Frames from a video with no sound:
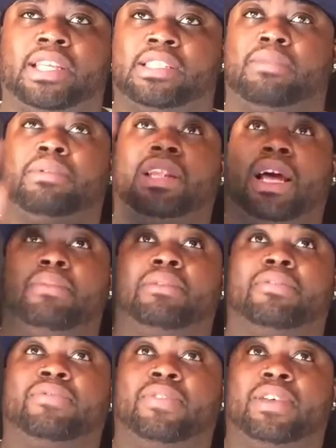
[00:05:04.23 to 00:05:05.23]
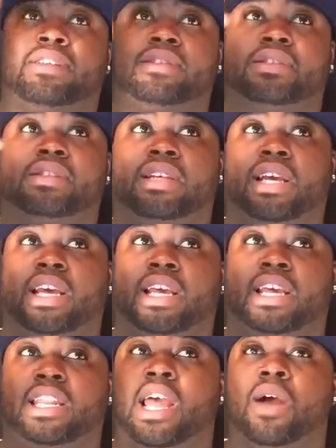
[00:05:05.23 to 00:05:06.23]
as I'm climbing the fence,
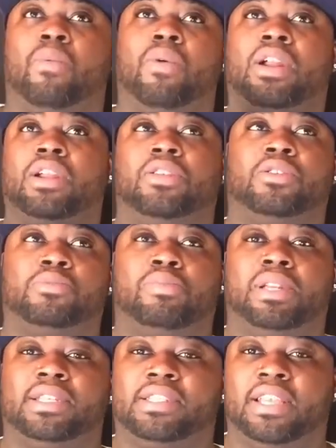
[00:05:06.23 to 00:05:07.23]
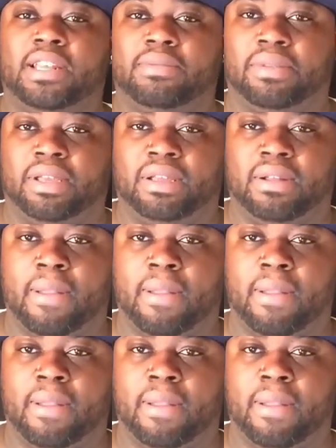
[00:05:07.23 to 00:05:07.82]
and not one of those bullets hit me.